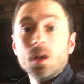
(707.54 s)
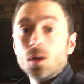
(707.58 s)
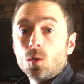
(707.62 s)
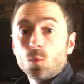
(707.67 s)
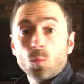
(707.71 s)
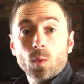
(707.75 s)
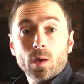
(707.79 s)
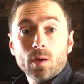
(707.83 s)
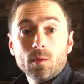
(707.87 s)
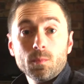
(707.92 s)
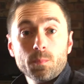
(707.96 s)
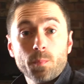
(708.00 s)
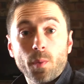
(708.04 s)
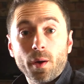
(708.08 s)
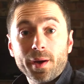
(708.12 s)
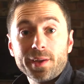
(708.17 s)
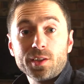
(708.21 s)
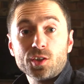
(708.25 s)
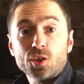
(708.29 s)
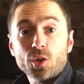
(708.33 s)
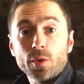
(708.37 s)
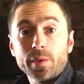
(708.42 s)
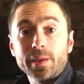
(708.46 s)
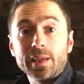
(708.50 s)
Well, by
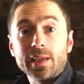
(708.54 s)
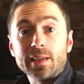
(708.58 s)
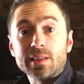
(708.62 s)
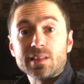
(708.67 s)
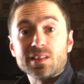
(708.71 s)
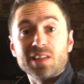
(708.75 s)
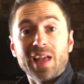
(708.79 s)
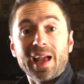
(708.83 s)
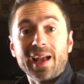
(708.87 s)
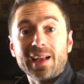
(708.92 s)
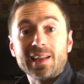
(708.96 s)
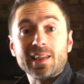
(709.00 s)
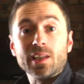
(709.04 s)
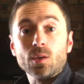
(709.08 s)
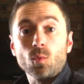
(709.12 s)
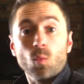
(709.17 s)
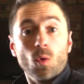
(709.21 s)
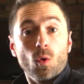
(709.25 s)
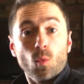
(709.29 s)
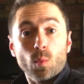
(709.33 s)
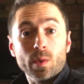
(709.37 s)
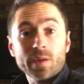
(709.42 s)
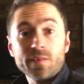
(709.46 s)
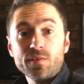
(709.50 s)
doing exactly
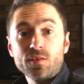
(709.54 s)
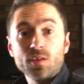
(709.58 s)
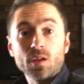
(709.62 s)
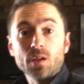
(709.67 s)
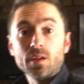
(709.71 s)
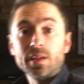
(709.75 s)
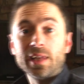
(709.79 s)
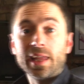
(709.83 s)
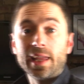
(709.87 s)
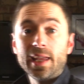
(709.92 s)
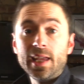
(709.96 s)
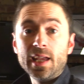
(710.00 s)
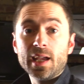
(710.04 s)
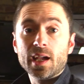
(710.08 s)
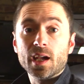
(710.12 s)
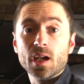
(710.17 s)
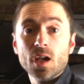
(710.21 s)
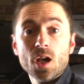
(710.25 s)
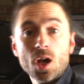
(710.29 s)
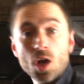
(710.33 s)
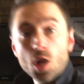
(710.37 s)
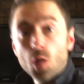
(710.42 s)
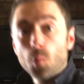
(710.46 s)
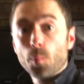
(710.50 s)
what we've done here.
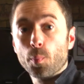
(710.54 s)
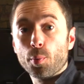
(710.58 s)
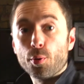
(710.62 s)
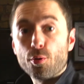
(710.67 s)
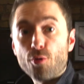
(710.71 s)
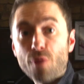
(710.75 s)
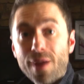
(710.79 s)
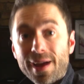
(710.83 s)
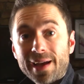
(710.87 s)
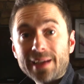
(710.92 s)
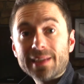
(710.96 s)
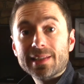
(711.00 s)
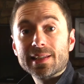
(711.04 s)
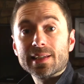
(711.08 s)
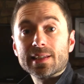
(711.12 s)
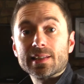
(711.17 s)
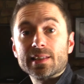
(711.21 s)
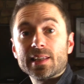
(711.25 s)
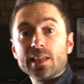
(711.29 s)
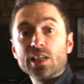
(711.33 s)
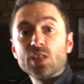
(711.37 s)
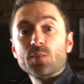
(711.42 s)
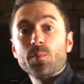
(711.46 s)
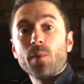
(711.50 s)
Practice
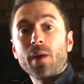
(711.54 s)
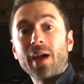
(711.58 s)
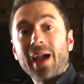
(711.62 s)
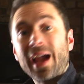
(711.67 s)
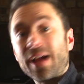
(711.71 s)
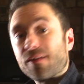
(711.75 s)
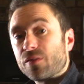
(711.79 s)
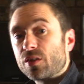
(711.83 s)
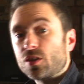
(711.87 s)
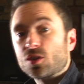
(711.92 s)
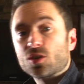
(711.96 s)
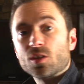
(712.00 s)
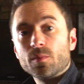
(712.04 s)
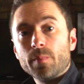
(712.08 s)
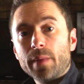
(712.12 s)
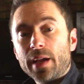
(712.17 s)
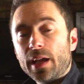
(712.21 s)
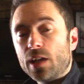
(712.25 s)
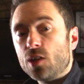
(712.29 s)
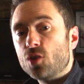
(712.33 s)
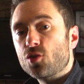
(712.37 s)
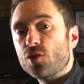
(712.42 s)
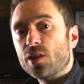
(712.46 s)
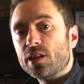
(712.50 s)
this by having some
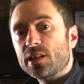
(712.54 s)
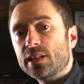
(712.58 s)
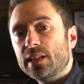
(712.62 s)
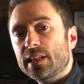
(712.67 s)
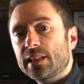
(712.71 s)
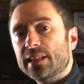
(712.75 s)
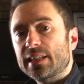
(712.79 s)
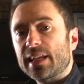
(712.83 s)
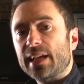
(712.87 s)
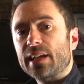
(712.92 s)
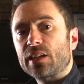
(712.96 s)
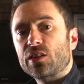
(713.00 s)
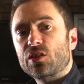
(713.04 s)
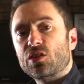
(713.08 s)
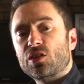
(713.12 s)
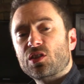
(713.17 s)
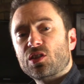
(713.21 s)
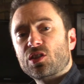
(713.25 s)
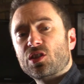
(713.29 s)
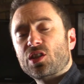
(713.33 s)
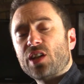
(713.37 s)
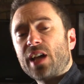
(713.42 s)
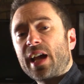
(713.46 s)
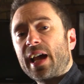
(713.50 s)
interesting
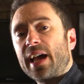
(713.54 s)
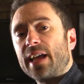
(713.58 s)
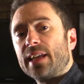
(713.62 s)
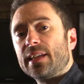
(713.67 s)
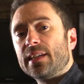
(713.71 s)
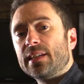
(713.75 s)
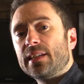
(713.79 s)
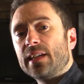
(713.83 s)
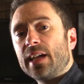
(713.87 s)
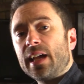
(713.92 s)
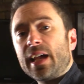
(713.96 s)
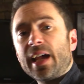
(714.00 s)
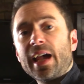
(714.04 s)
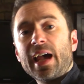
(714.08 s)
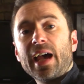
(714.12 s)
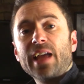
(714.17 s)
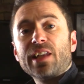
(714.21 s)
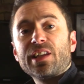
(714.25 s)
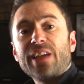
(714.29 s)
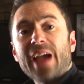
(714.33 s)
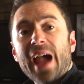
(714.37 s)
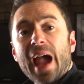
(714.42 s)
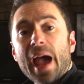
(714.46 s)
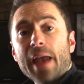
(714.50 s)
texts to hand
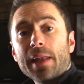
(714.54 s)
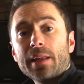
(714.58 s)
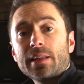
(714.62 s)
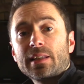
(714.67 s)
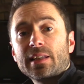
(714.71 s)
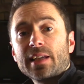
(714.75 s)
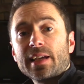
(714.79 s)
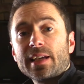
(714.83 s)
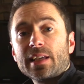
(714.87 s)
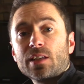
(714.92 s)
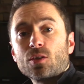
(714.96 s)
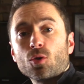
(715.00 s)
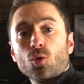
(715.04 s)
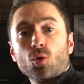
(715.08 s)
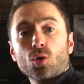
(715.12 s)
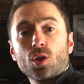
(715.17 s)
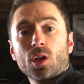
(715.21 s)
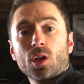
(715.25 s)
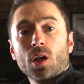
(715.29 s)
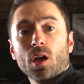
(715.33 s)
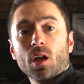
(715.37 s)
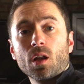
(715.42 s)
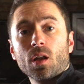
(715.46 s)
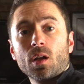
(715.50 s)
and annotate or
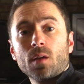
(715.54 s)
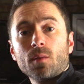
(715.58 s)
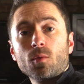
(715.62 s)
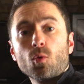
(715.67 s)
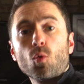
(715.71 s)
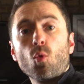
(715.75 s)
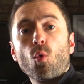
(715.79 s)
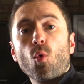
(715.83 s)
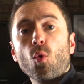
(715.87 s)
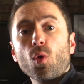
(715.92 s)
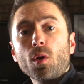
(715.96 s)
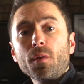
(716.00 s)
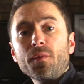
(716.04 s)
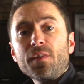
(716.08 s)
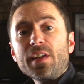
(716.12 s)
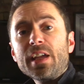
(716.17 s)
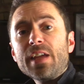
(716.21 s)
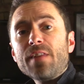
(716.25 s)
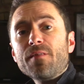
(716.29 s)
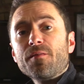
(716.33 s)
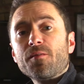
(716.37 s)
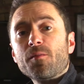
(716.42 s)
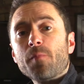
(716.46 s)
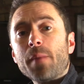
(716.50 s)
colour all of the
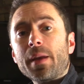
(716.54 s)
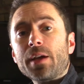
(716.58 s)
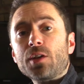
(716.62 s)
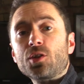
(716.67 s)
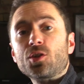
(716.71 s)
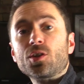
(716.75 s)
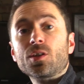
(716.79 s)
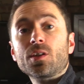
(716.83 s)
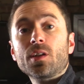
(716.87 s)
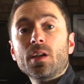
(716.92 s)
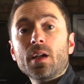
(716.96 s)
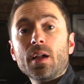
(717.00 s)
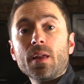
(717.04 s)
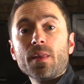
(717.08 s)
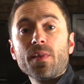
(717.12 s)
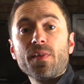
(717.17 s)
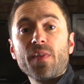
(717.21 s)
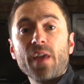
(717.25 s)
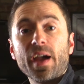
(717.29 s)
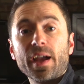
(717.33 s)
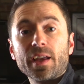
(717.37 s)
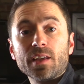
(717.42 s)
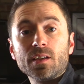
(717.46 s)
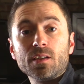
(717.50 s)
information
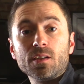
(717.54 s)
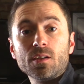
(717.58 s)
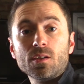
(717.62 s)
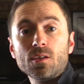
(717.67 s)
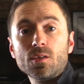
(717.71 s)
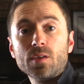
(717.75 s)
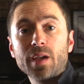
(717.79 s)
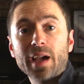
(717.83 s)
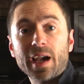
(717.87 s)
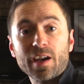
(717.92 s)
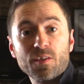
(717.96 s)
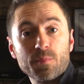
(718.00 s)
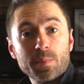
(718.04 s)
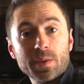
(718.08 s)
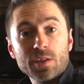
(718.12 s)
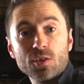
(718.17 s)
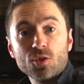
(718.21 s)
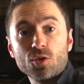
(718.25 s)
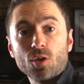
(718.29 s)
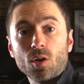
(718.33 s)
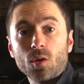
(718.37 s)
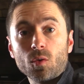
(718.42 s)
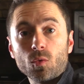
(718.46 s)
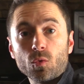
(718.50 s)
that you have been
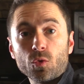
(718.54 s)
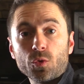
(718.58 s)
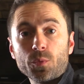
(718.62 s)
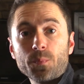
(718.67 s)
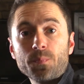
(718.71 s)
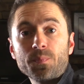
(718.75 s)
told.